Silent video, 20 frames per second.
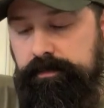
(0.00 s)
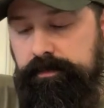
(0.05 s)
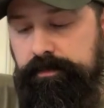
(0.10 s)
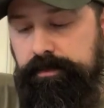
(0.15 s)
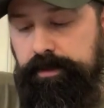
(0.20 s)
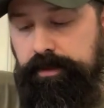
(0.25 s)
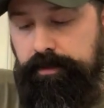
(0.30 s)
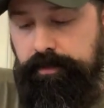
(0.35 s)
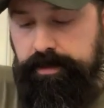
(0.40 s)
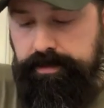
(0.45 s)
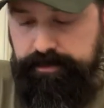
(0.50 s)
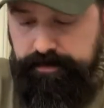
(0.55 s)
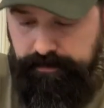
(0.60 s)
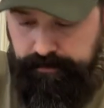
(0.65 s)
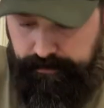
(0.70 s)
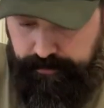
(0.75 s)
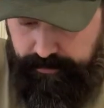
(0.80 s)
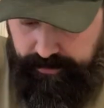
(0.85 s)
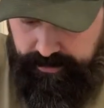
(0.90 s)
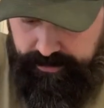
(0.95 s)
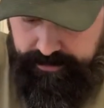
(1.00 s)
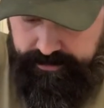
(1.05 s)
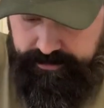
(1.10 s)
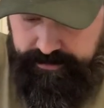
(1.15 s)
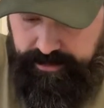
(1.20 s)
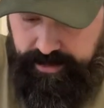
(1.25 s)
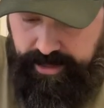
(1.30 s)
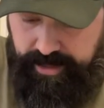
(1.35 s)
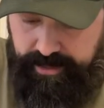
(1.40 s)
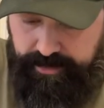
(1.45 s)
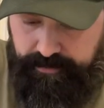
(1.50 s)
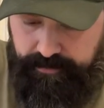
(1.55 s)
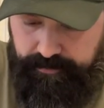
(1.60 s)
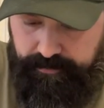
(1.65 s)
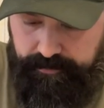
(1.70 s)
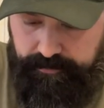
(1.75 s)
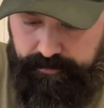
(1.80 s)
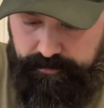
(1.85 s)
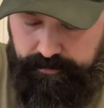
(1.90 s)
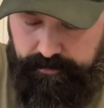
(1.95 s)
They're going to look inside
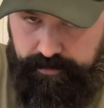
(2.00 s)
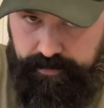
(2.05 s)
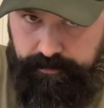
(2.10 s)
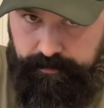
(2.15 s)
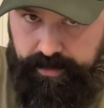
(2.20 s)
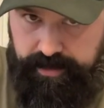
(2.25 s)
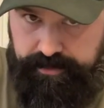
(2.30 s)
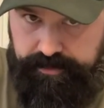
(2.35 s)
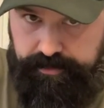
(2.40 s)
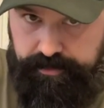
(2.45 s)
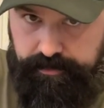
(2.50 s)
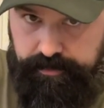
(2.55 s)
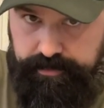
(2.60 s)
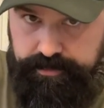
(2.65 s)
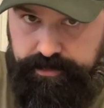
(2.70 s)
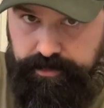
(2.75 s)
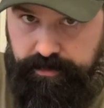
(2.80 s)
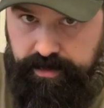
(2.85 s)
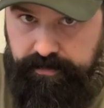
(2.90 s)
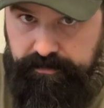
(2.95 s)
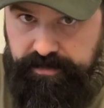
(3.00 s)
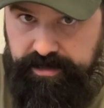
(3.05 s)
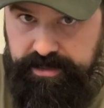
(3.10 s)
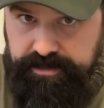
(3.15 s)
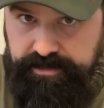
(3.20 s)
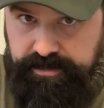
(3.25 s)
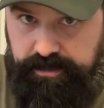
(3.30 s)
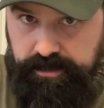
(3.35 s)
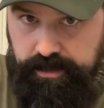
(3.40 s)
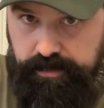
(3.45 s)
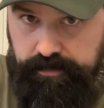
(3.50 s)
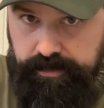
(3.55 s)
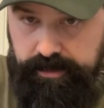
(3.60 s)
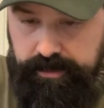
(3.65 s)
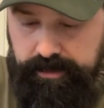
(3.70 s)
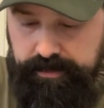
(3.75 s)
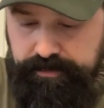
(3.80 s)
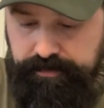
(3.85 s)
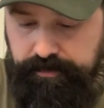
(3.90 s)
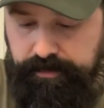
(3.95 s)
and make sure there's no ammunition loaded
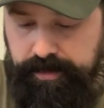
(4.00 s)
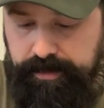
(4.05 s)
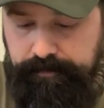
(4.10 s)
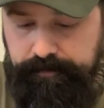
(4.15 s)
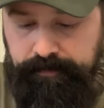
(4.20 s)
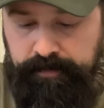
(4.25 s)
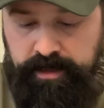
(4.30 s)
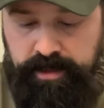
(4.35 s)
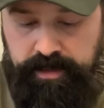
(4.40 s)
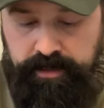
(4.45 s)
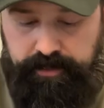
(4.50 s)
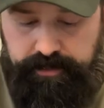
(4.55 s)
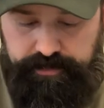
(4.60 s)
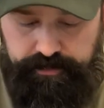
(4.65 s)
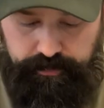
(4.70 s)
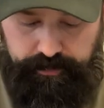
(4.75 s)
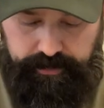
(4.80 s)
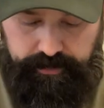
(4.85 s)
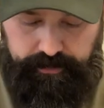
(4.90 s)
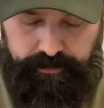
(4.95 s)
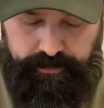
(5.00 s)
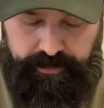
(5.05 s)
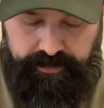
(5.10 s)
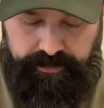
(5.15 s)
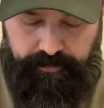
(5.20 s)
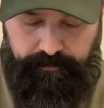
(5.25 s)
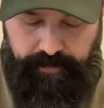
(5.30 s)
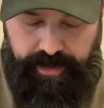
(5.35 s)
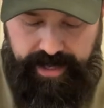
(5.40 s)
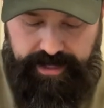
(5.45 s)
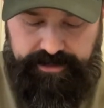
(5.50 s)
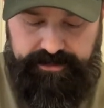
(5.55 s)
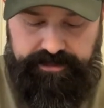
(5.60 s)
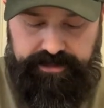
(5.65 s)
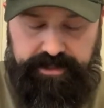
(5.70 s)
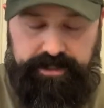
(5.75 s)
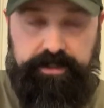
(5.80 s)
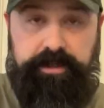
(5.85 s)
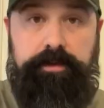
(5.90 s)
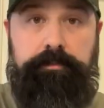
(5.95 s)
into it. They're going to look at the
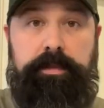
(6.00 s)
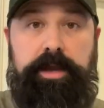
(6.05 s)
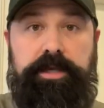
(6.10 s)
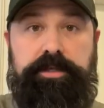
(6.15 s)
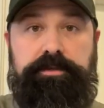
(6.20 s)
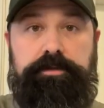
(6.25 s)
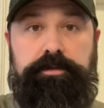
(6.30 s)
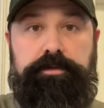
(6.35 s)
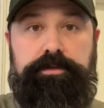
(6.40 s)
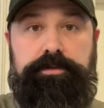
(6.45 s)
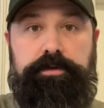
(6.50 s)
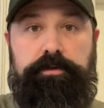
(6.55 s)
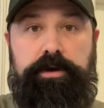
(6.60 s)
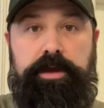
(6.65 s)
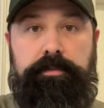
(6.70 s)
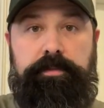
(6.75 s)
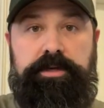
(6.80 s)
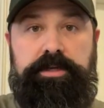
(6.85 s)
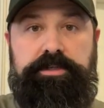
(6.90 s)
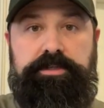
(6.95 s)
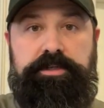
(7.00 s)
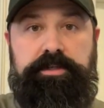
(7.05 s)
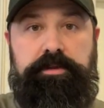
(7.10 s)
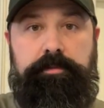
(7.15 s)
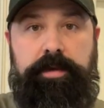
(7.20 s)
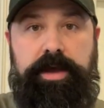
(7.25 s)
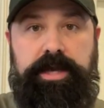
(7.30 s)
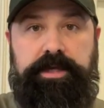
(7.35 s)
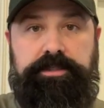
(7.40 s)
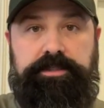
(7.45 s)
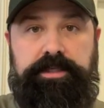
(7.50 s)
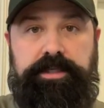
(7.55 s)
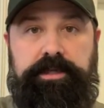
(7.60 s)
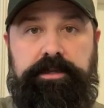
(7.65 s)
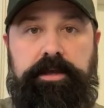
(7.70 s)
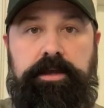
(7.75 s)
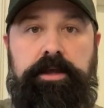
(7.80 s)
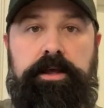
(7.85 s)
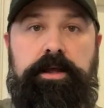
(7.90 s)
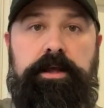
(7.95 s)
magazine and make sure there's no ammunition in the magazine.
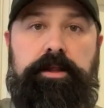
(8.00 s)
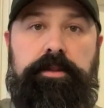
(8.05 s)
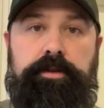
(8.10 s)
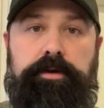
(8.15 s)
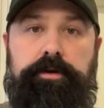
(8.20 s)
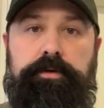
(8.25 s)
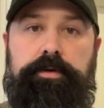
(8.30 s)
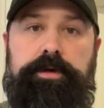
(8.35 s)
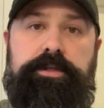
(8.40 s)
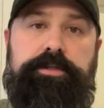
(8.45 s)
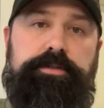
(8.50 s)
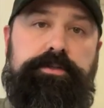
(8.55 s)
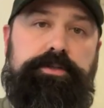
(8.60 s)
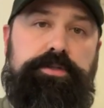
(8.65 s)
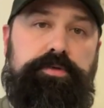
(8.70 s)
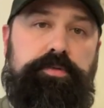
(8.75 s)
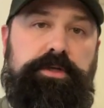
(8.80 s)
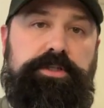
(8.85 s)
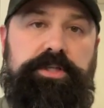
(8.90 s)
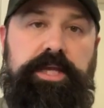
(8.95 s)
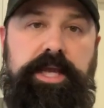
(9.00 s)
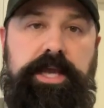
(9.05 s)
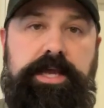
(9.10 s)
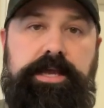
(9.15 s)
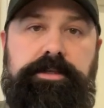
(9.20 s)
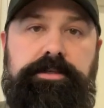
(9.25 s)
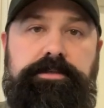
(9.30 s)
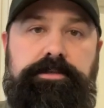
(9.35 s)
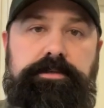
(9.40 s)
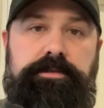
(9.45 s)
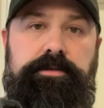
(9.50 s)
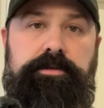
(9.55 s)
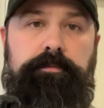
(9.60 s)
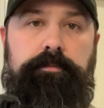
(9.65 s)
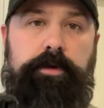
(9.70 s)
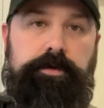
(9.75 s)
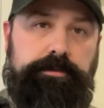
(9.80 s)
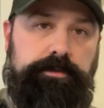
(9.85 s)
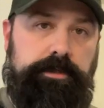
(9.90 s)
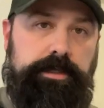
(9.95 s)
They're going to switch hands,
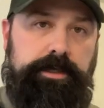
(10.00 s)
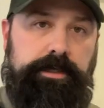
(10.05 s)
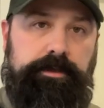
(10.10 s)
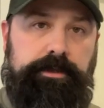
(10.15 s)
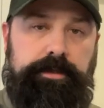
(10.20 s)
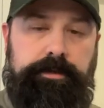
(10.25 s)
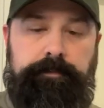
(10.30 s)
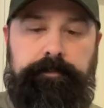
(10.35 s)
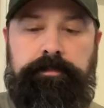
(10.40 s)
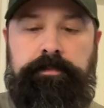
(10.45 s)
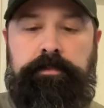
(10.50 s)
most likely.